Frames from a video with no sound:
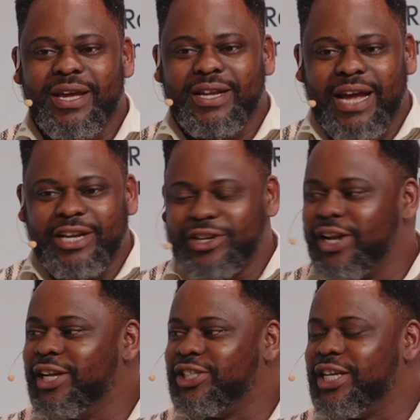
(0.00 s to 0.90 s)
The
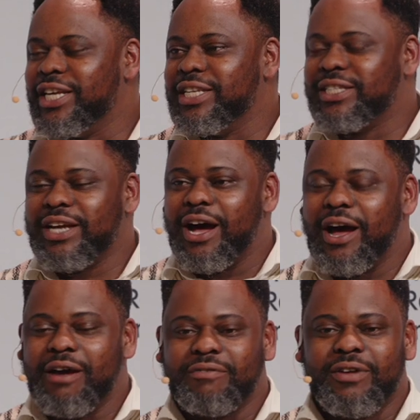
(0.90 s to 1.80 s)
ideologies
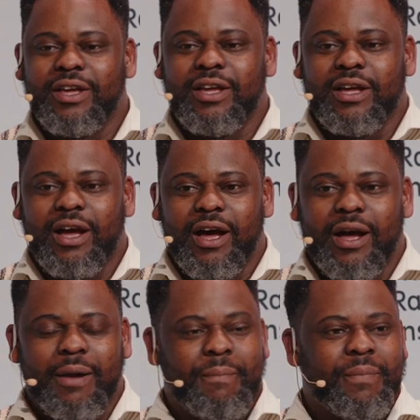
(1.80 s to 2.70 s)
of
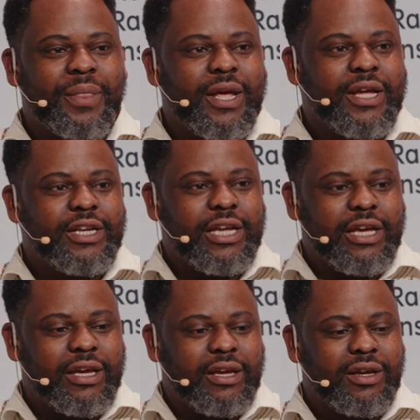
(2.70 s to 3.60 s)
um,
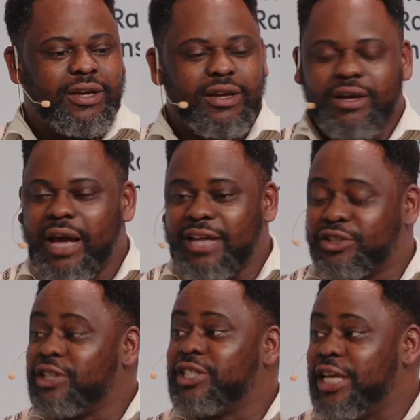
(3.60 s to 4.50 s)
the
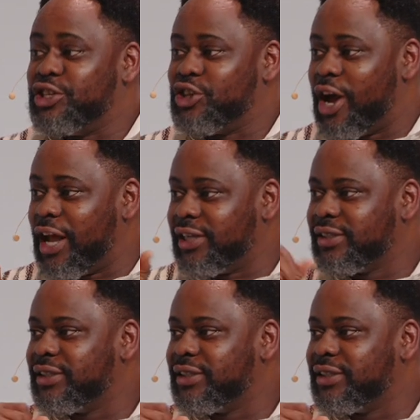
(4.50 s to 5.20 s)
association